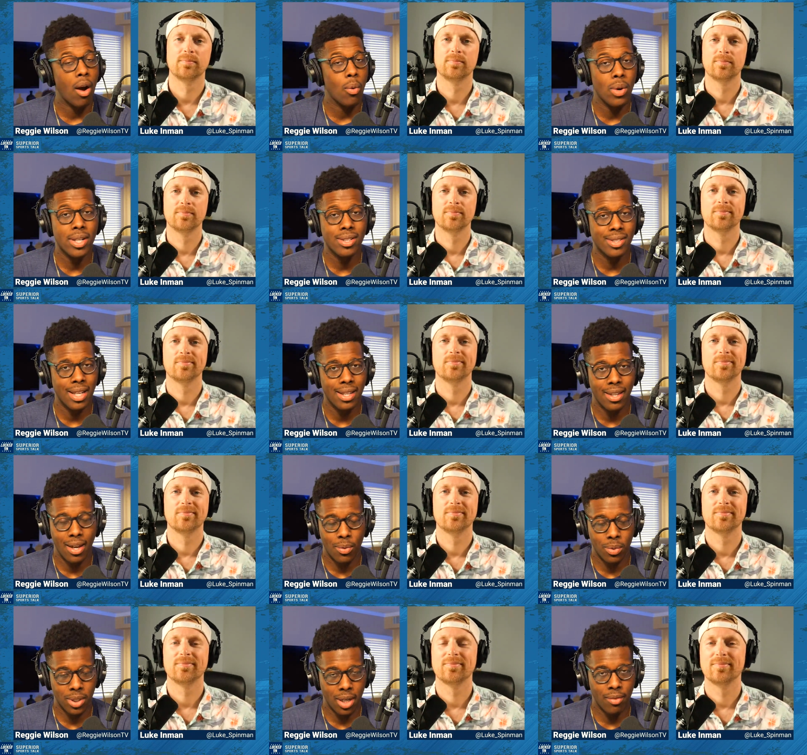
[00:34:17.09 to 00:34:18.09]
Speaker 1: say that
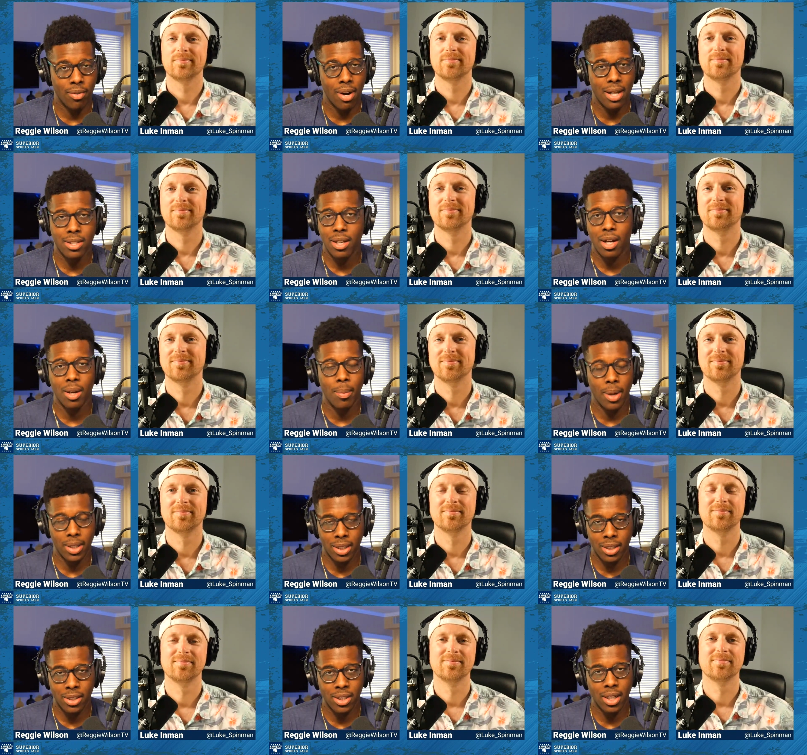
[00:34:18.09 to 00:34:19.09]
whenever I talk about
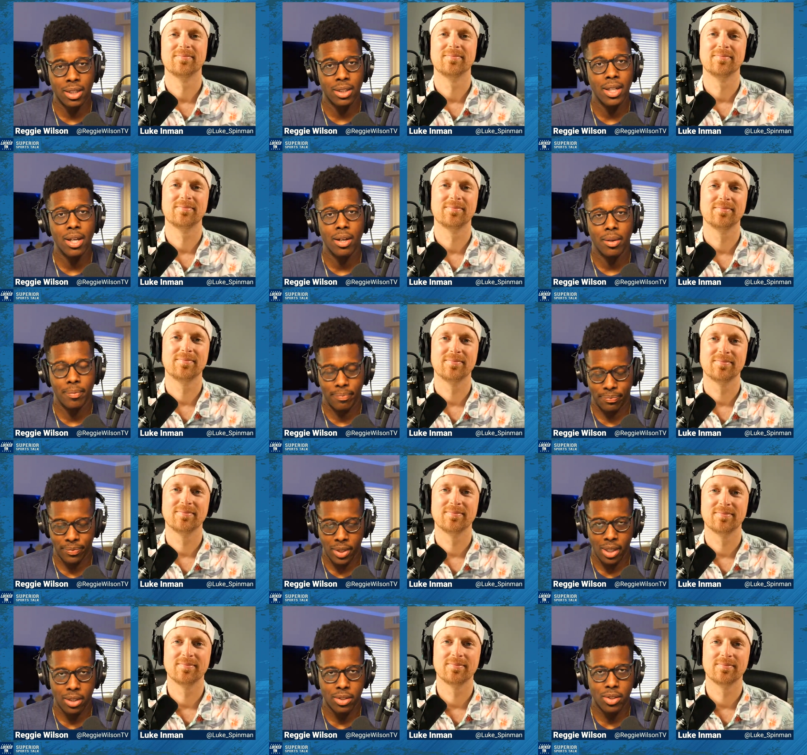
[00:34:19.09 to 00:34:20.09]
EJ Liddell
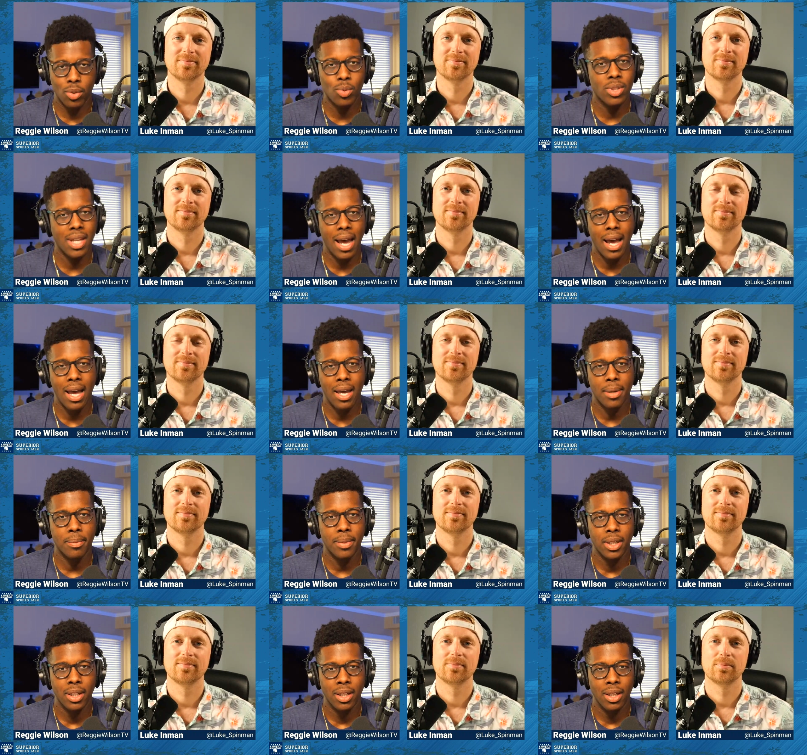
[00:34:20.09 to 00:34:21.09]
two-time
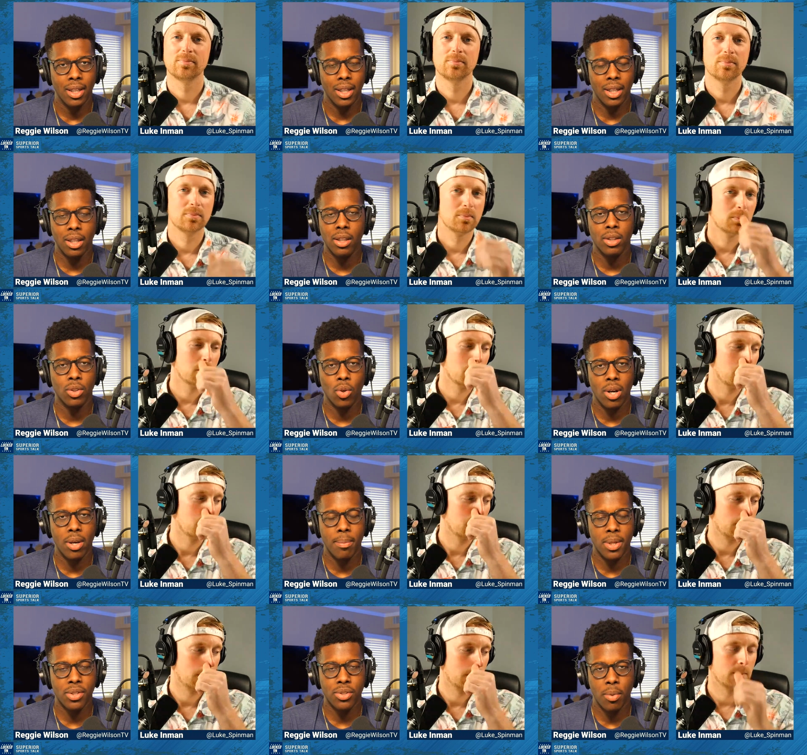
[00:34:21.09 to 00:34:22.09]
Illinois
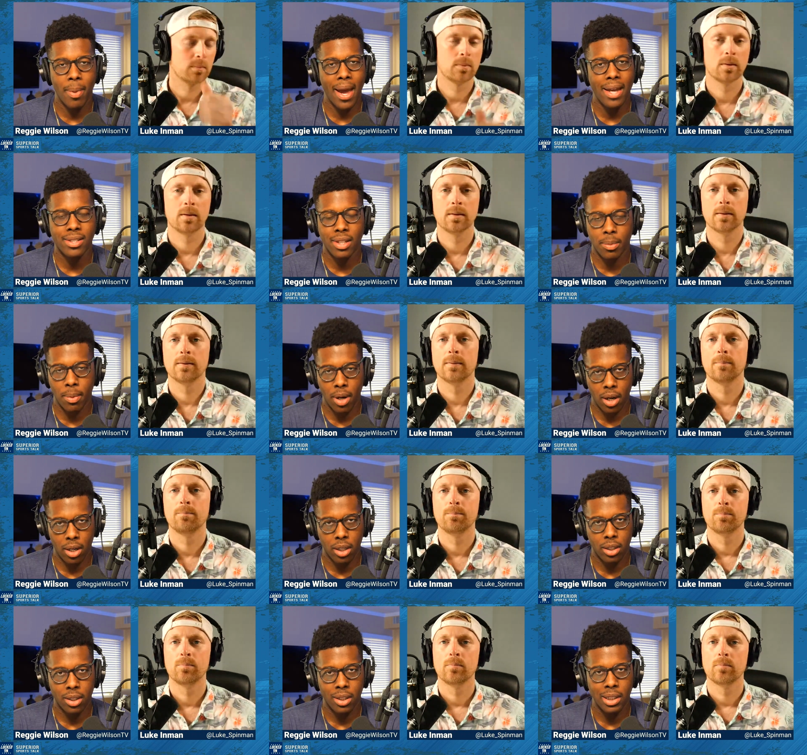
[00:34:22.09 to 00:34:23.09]
Mr. Basketball.
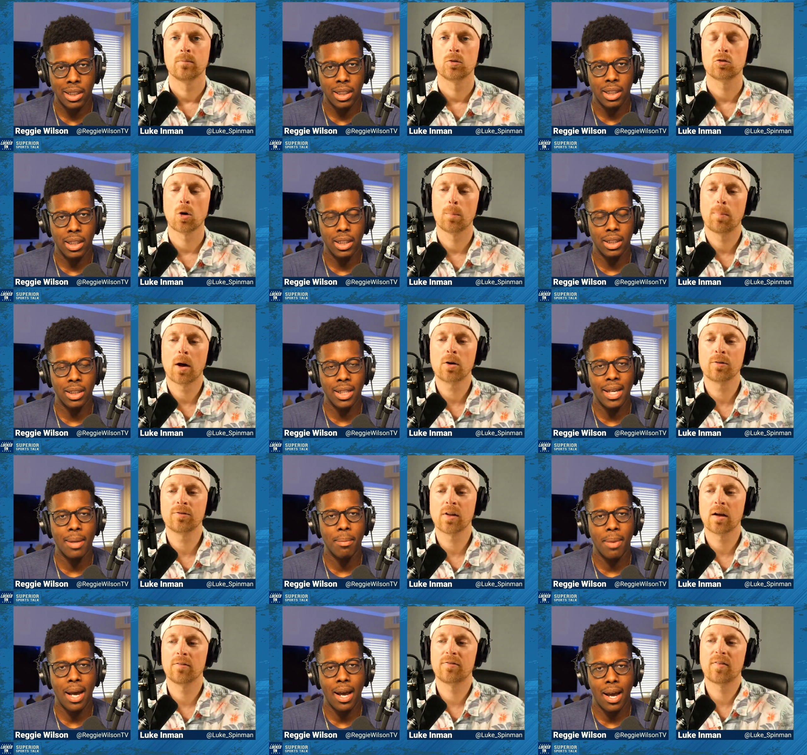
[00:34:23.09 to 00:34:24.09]
Speaker 2: So Led butterfly
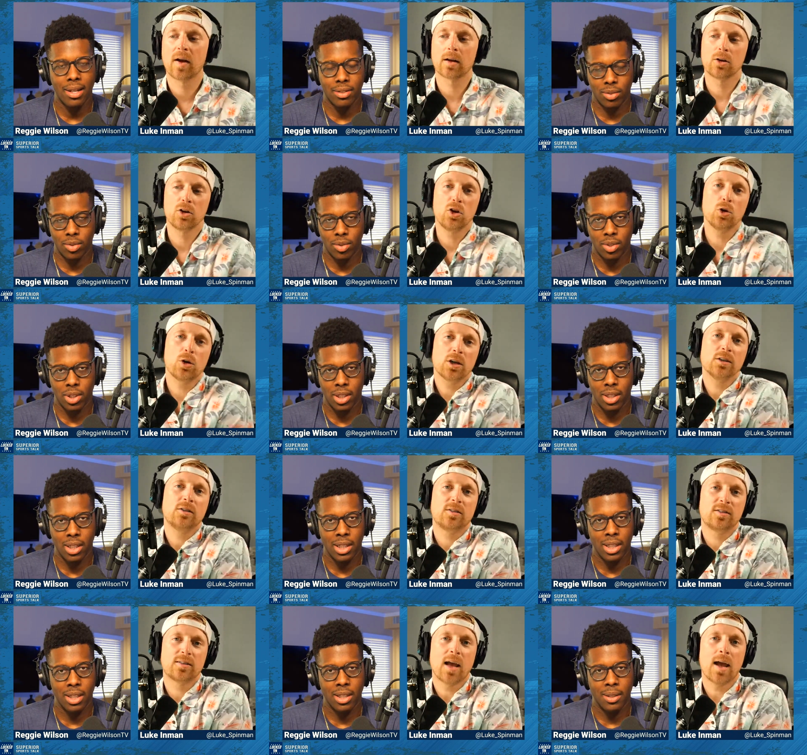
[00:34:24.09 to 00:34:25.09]
effect. You could
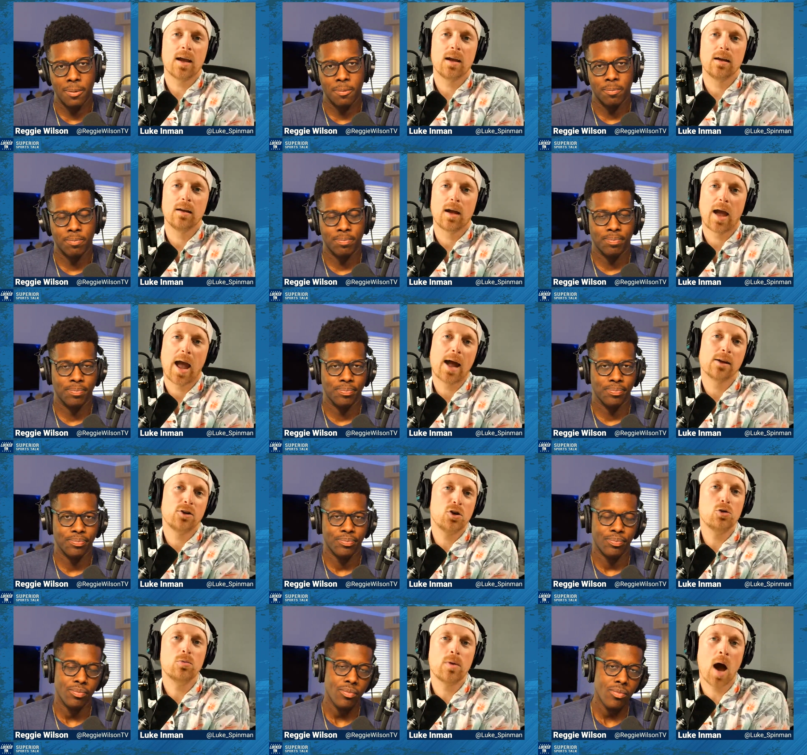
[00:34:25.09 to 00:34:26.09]
say, had
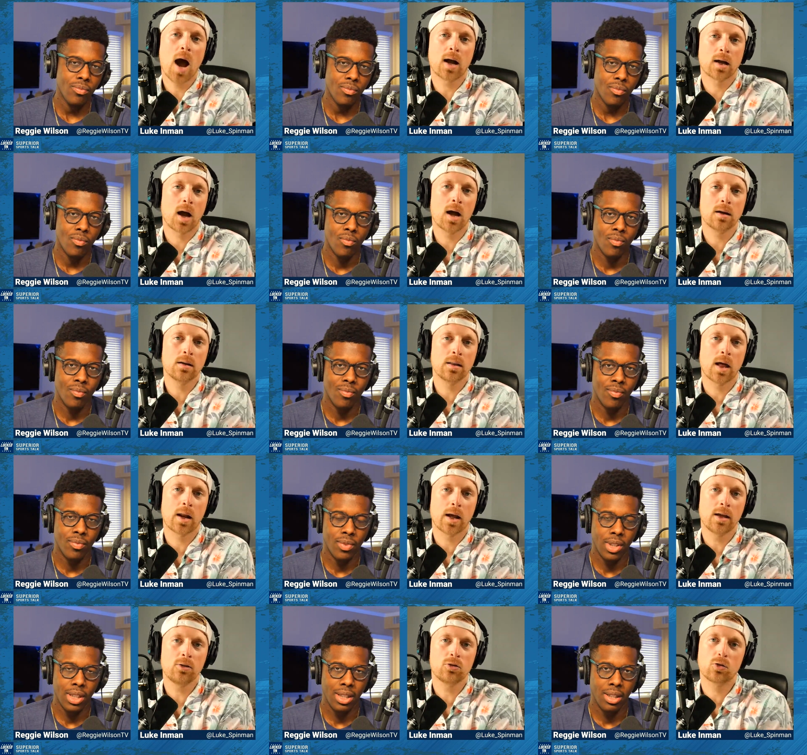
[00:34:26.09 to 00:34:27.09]
you not gone to that
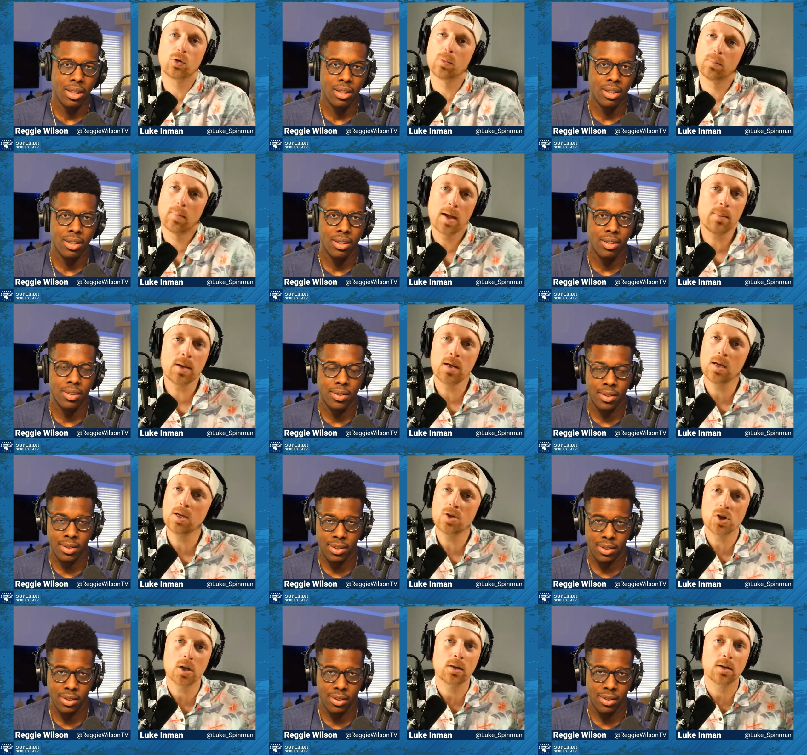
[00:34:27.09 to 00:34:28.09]
high school, maybe
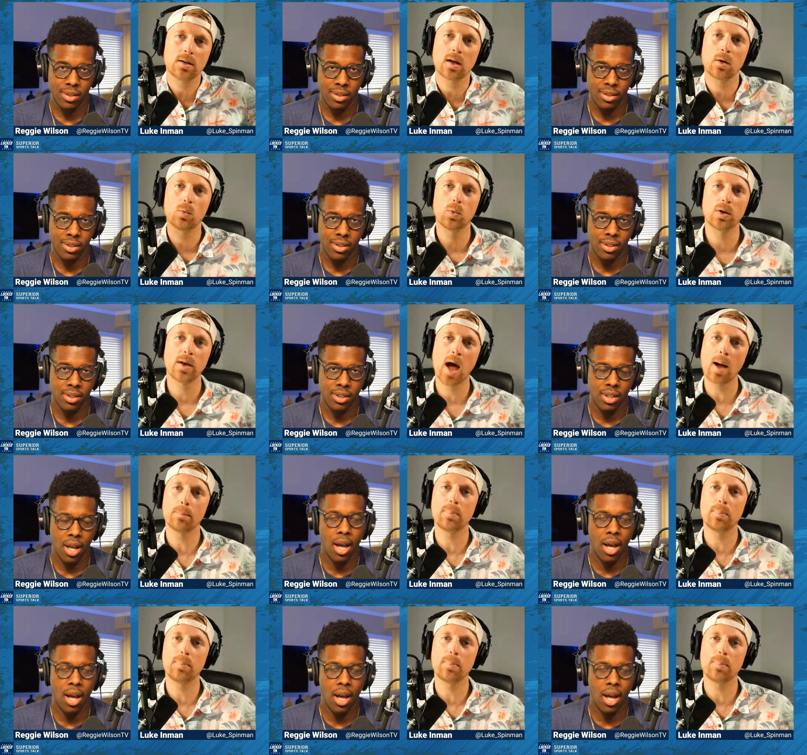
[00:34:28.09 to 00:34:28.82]
EJ Liddell would not be the